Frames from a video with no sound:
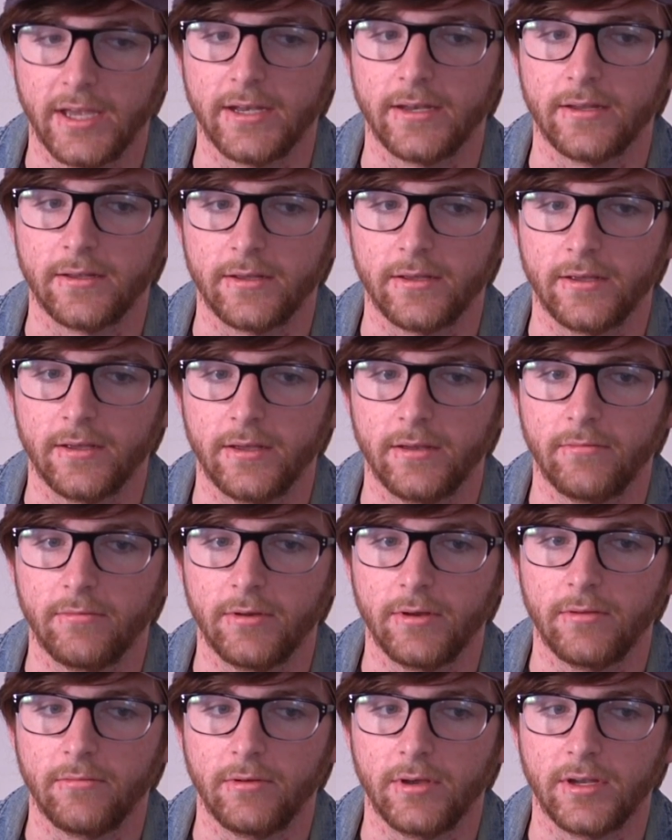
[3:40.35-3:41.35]
And
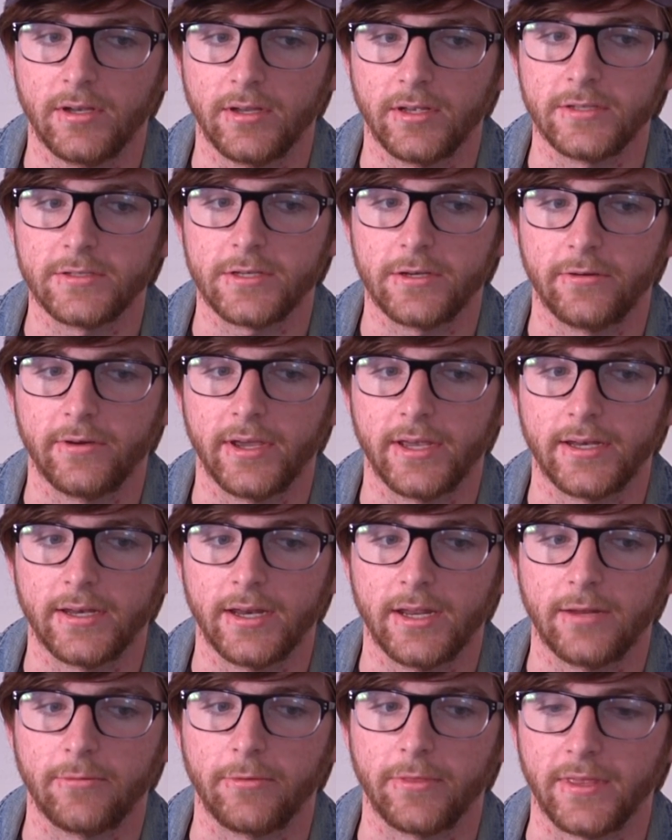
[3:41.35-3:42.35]
it does go hand in
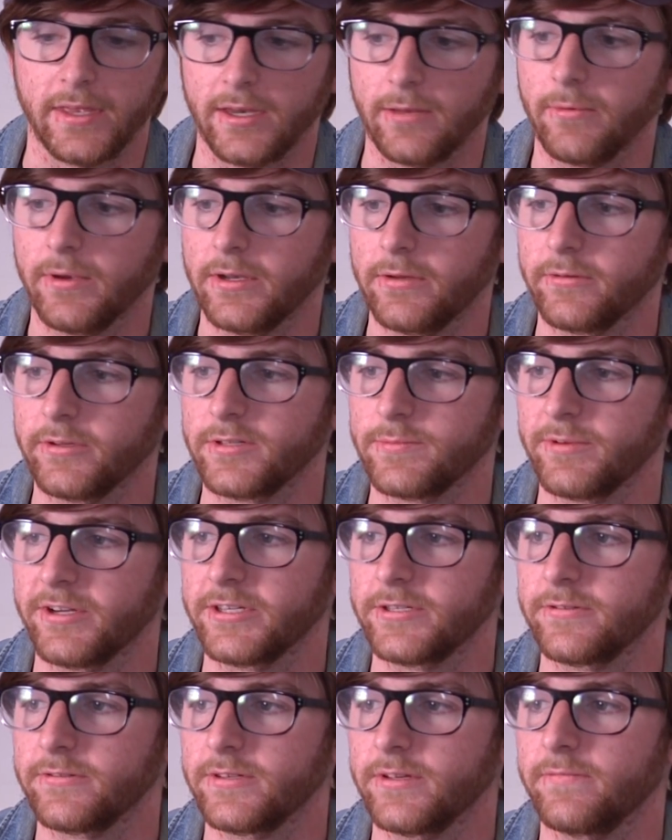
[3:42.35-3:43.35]
hand with any way to
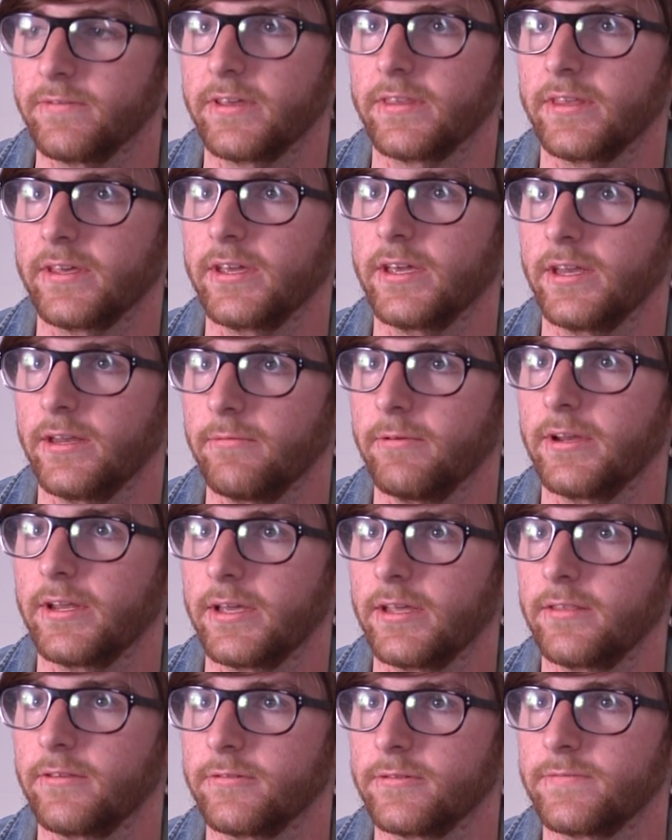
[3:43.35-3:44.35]
express yourself. I think any way to
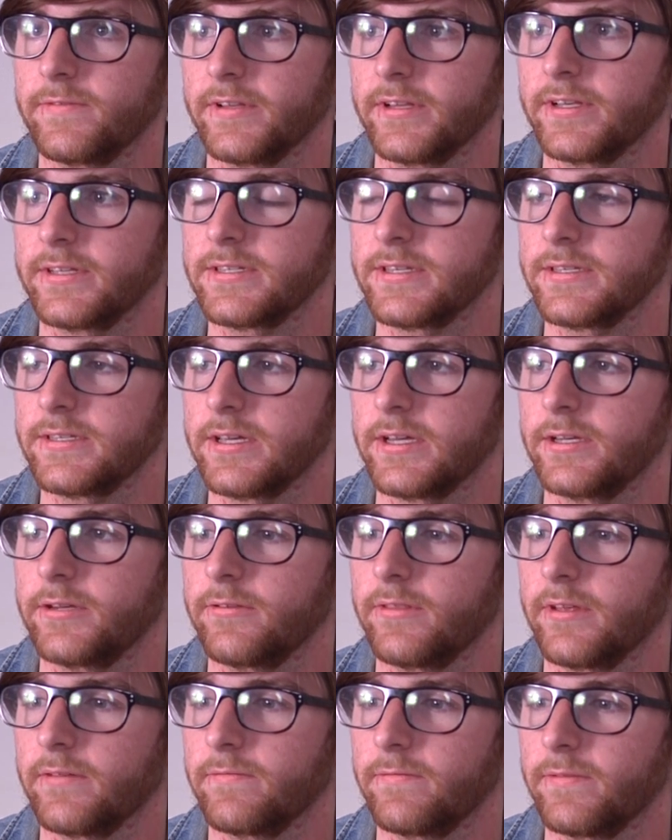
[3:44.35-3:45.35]
get those feelings inside you
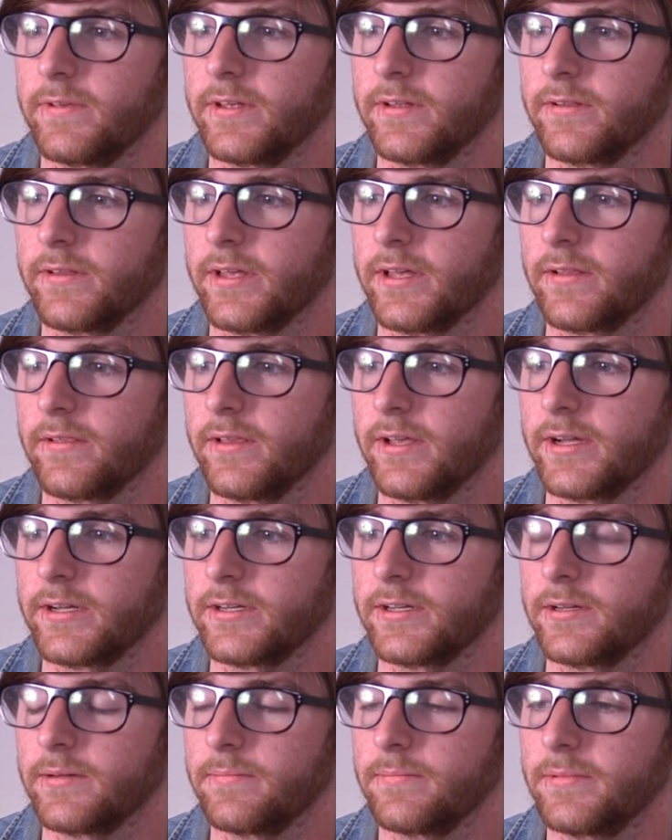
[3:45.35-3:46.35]
that feel like locked
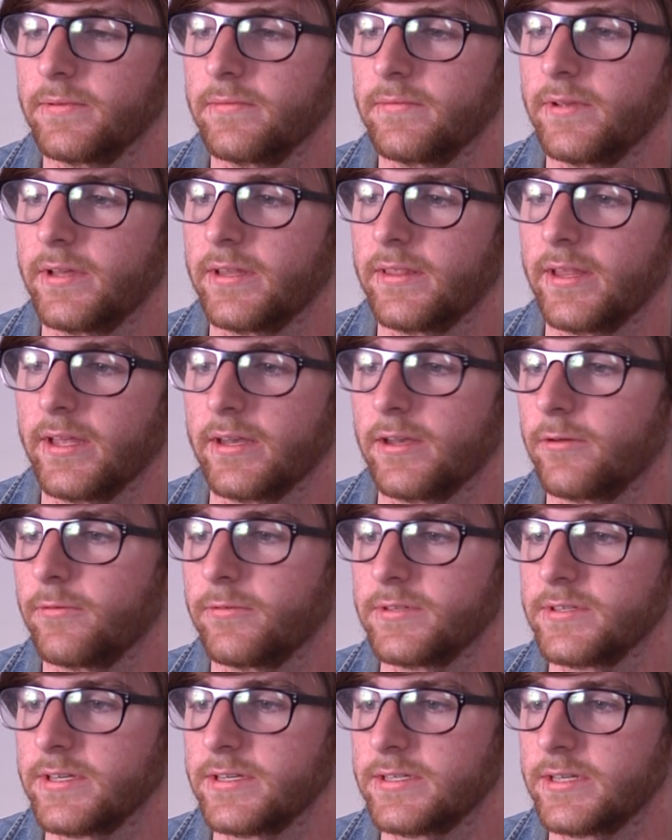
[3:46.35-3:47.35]
up and that no
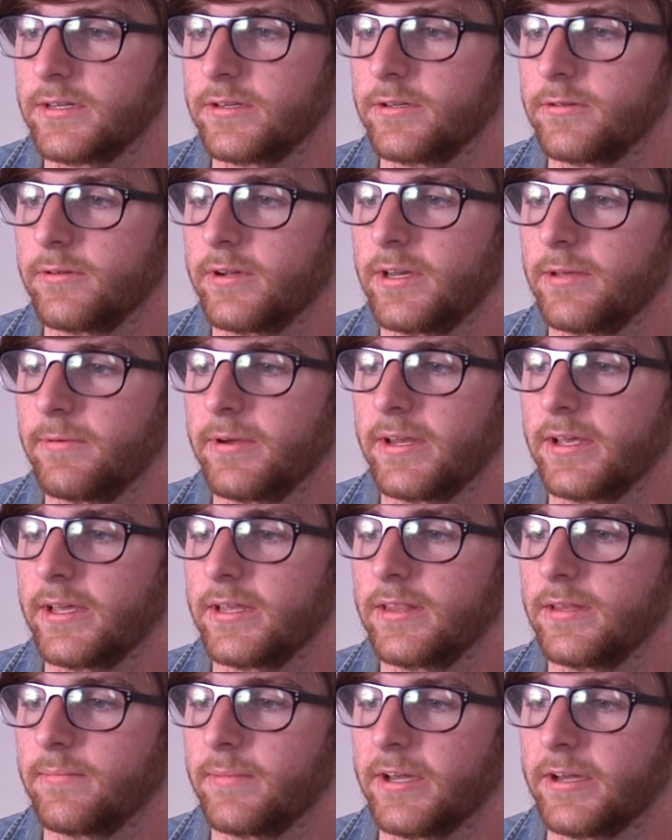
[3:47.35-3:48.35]
one's listening to, any way to get
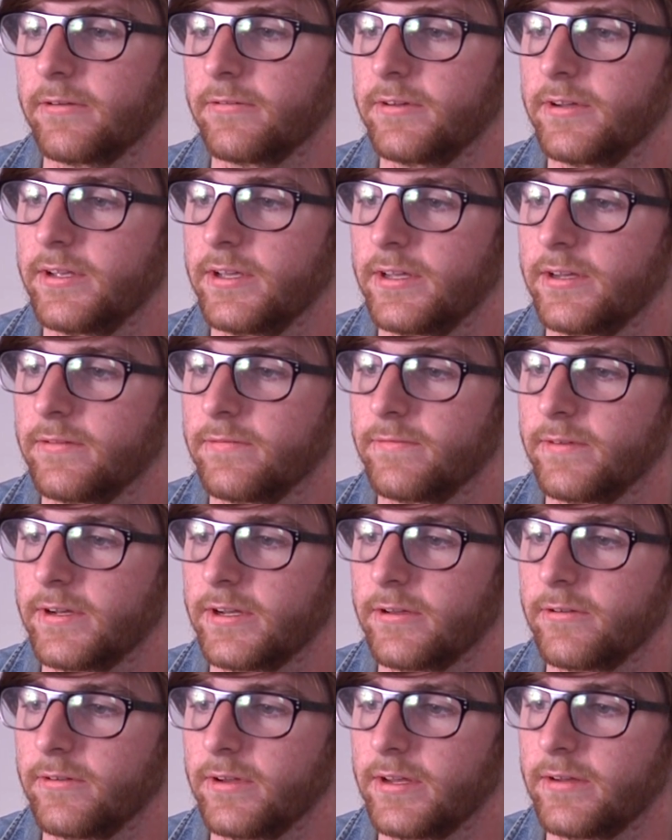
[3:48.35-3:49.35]
them out in a fun
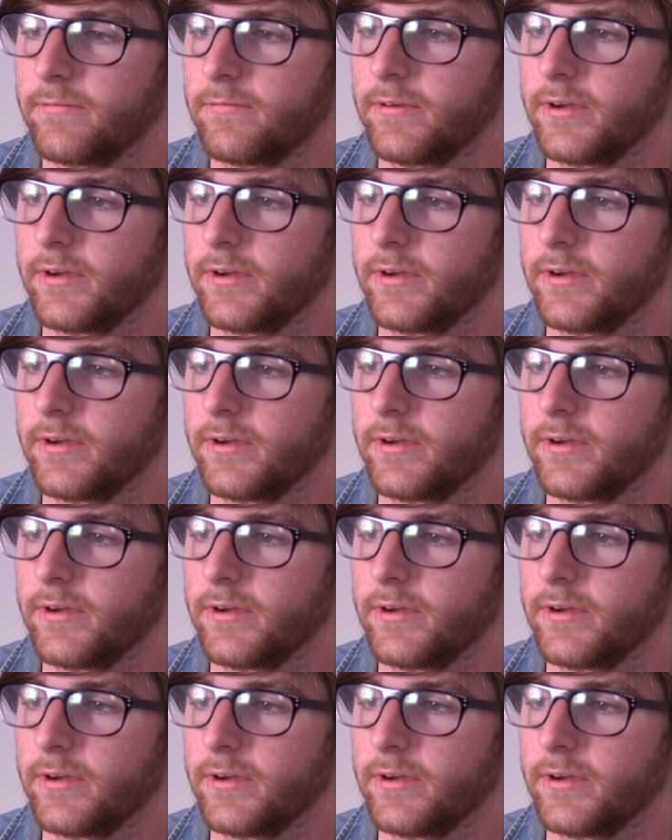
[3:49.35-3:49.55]
and creative